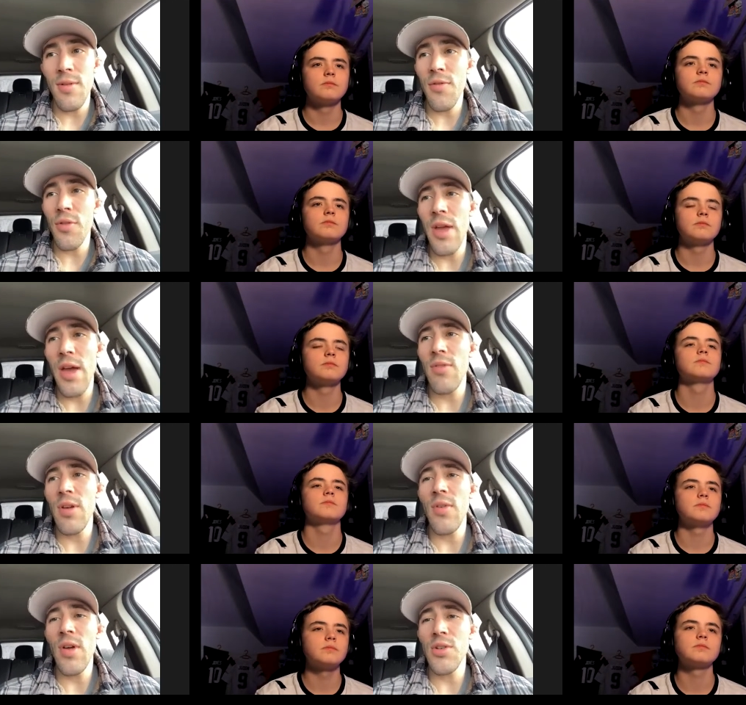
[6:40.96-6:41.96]
Speaker 1: definitely have the
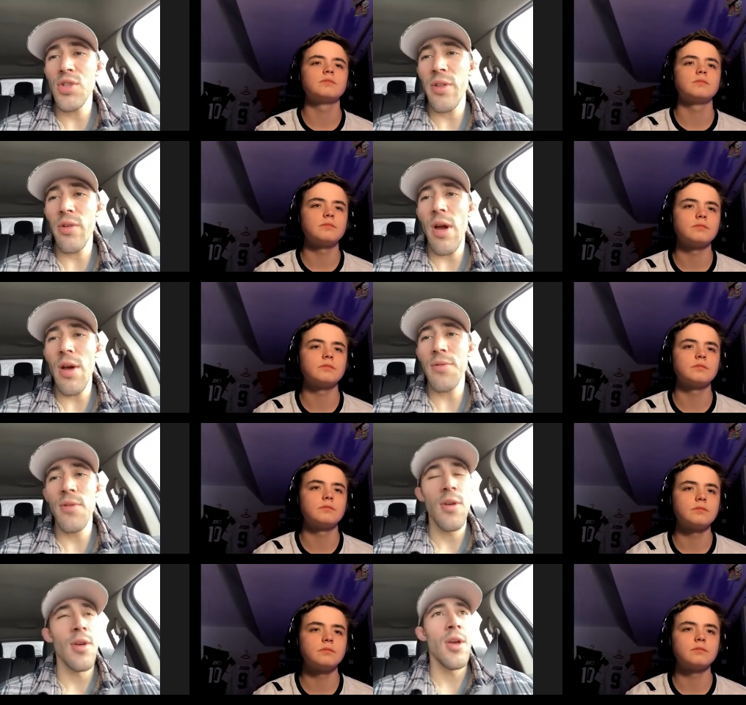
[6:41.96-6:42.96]
advantage on the ground.
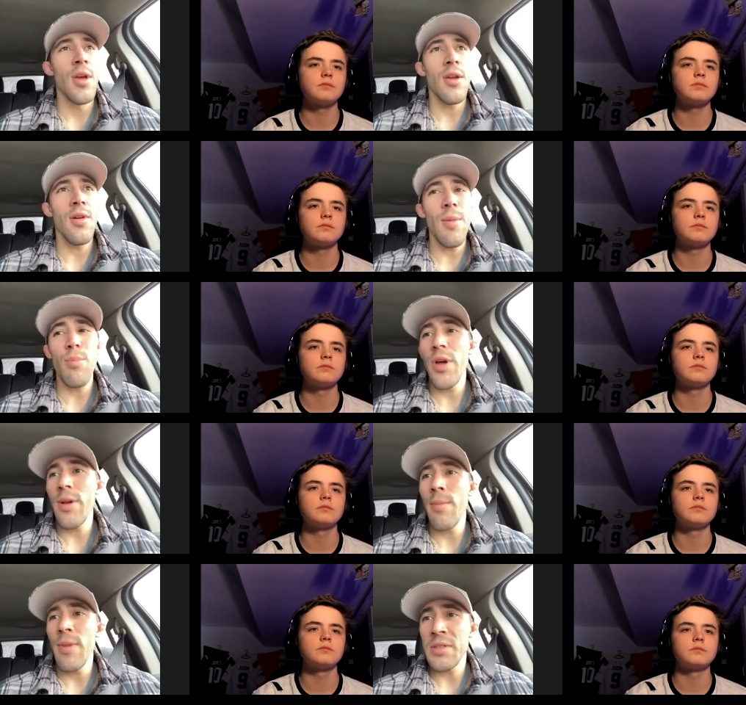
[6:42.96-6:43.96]
You know, I
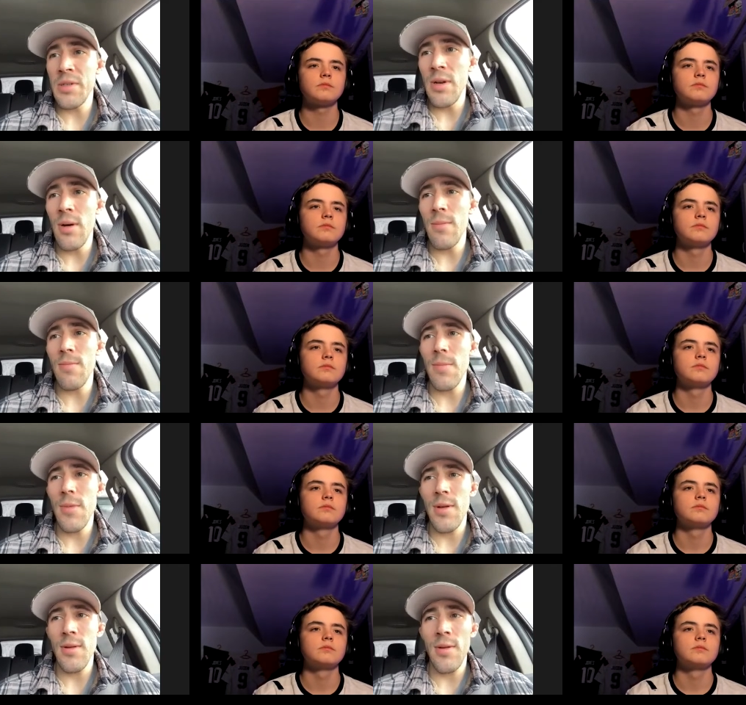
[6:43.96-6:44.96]
plan on mixing it up
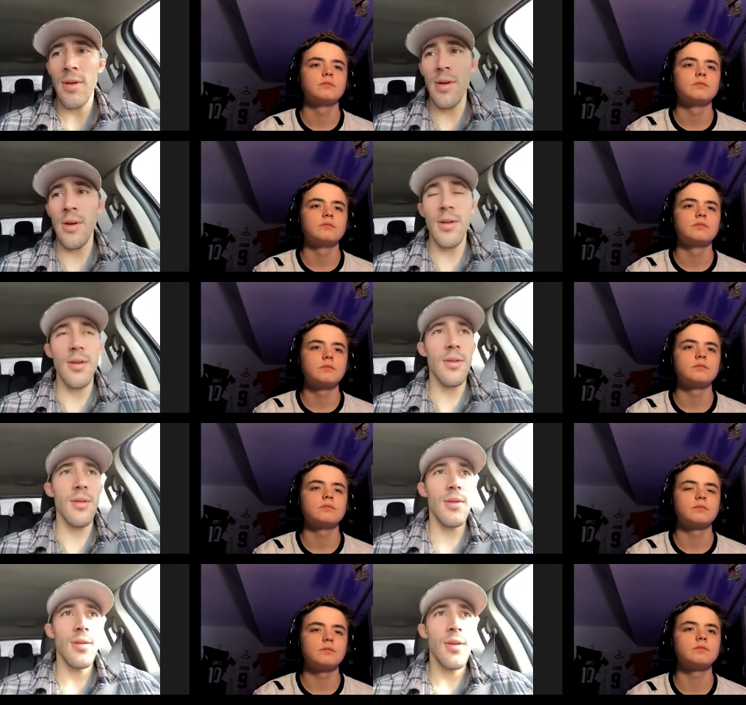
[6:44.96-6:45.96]
and uh,
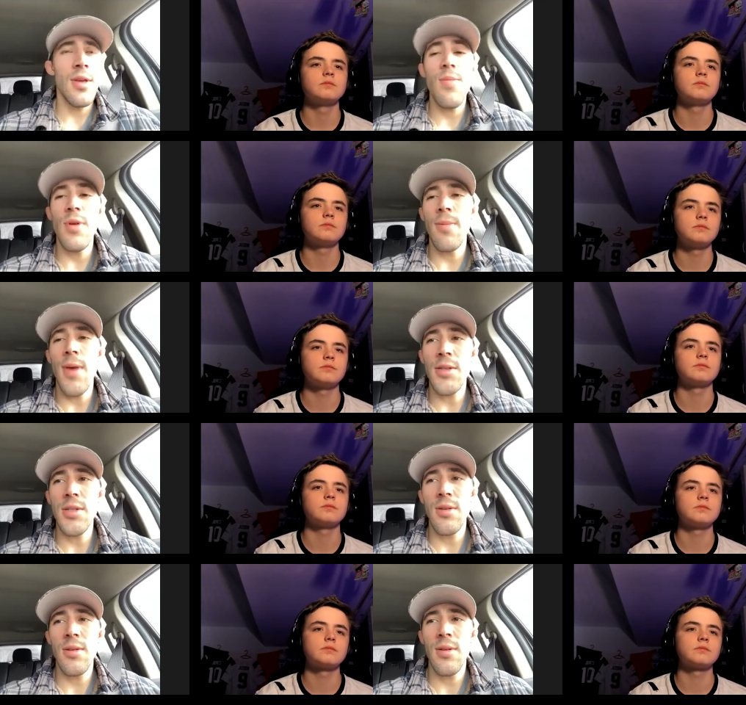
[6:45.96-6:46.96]
keeping them
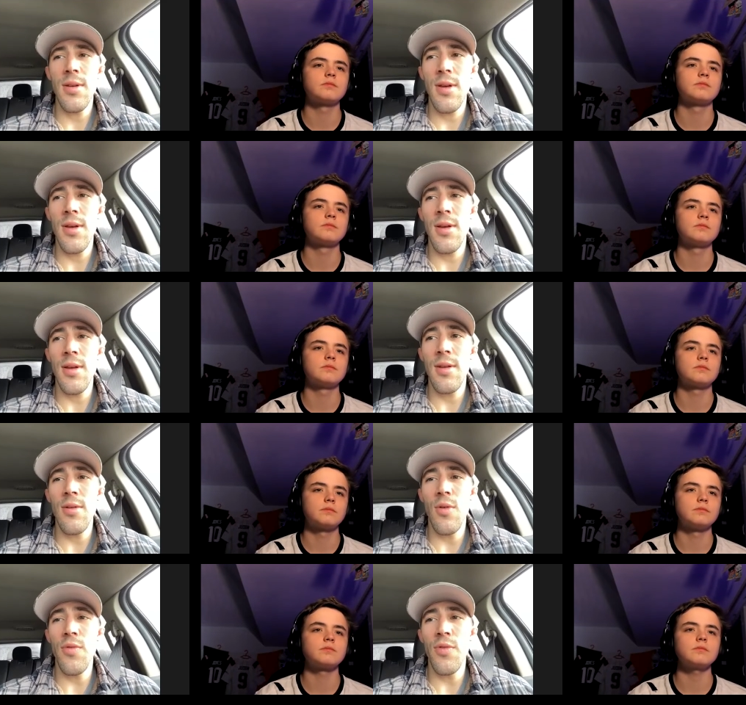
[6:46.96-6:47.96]
guessing, and
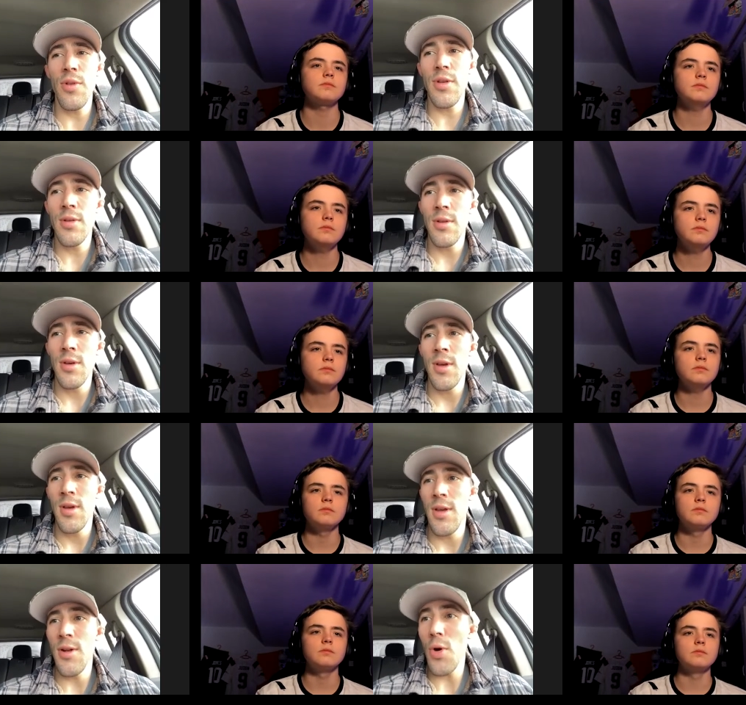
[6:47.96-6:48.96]
hopefully,
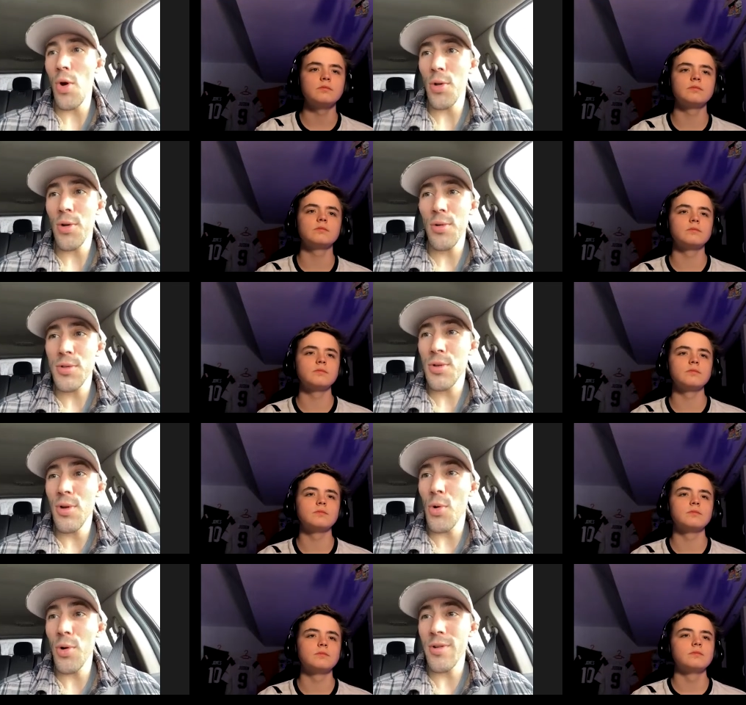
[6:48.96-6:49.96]
you know, all goes
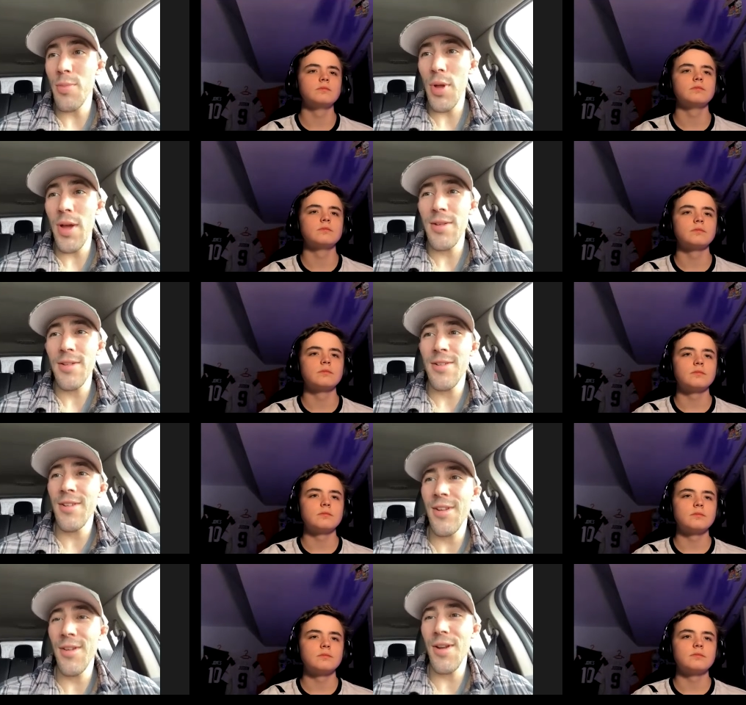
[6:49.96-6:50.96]
according to plan.
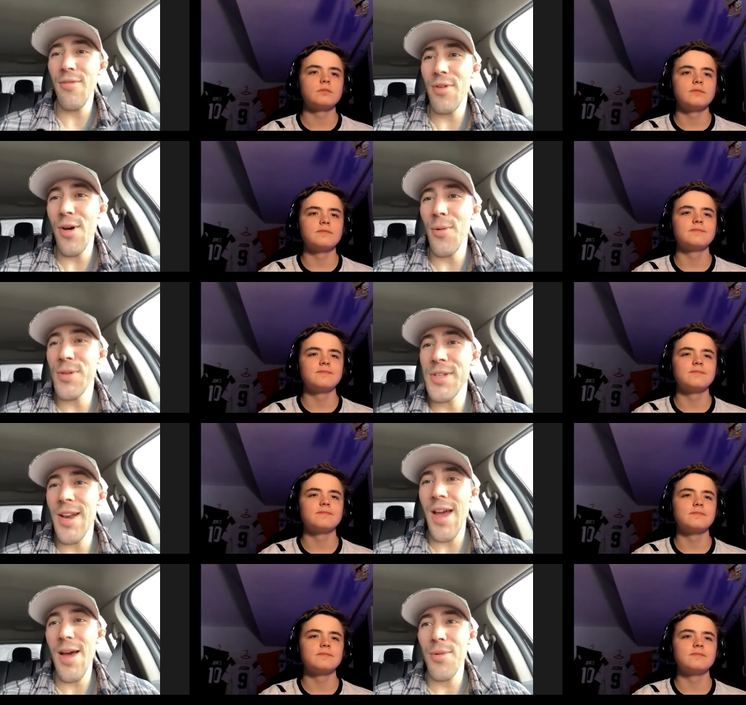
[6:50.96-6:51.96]
You never know what's
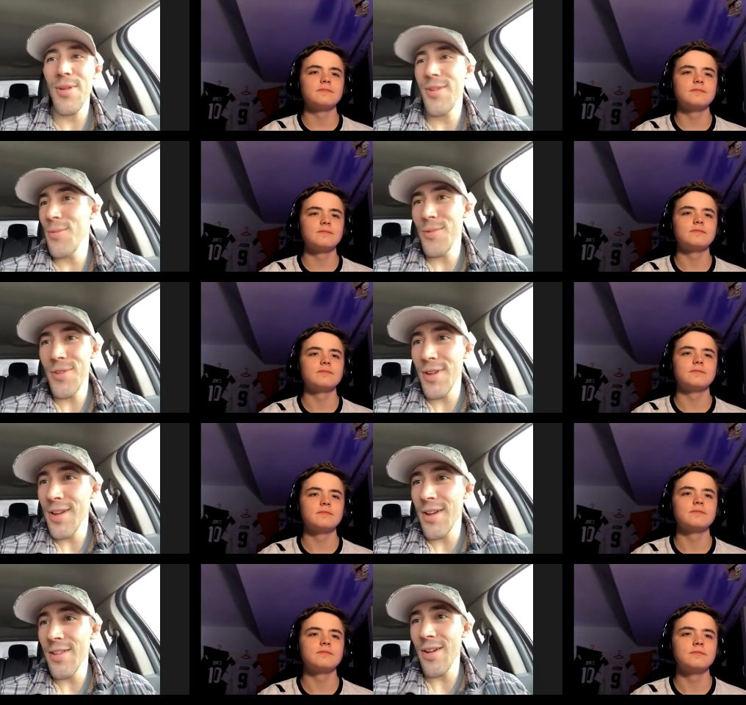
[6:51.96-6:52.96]
going to happen until you
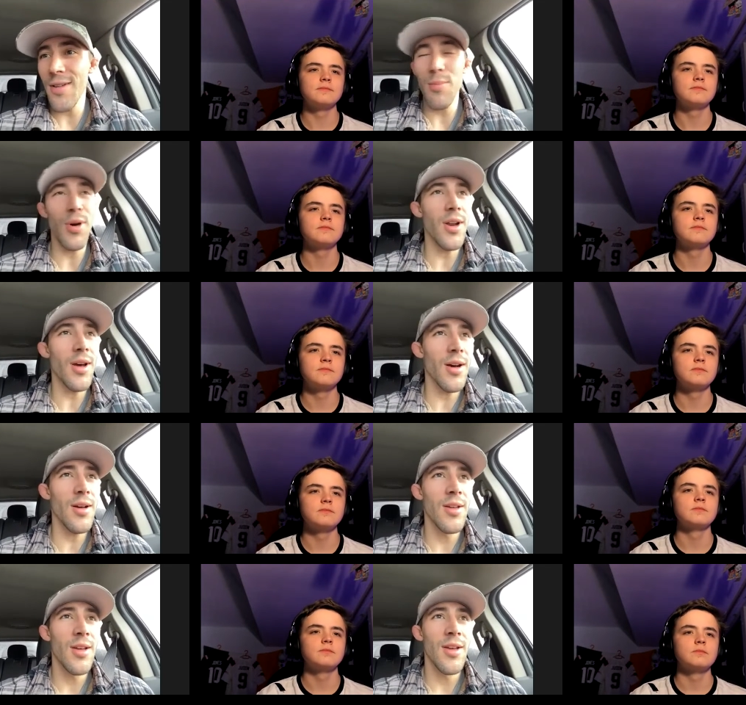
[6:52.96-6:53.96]
get in there, but uh,
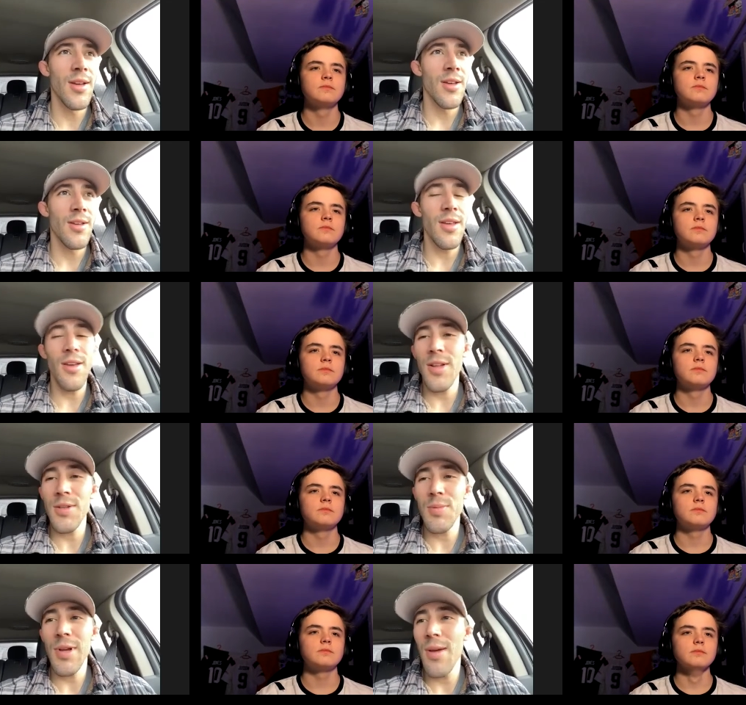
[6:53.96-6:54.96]
yeah,
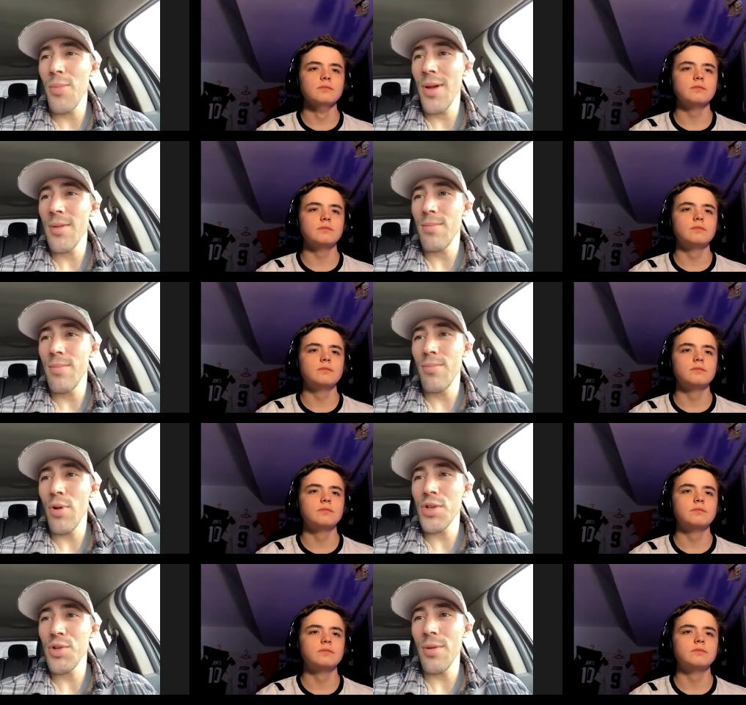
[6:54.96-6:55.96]
that's my game plan.
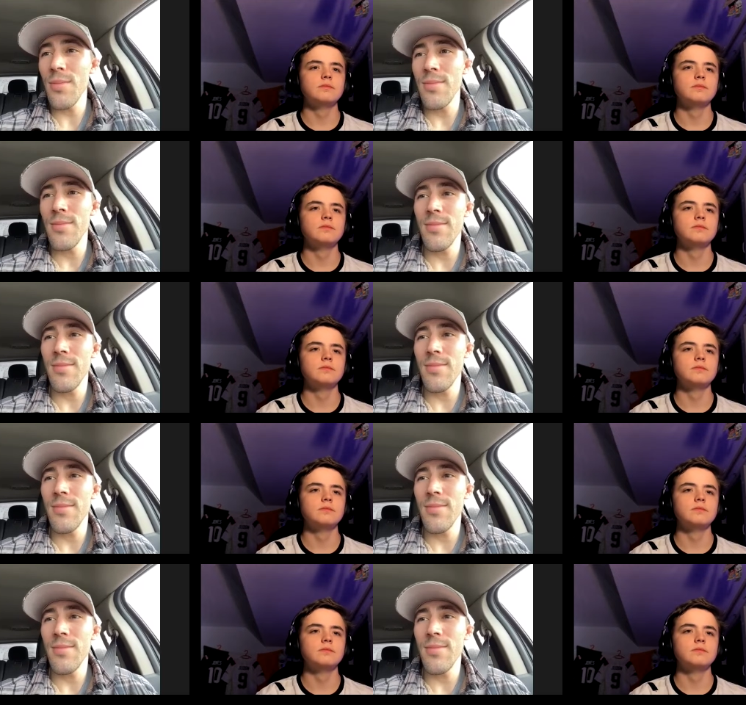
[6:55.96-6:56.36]
Pressure them,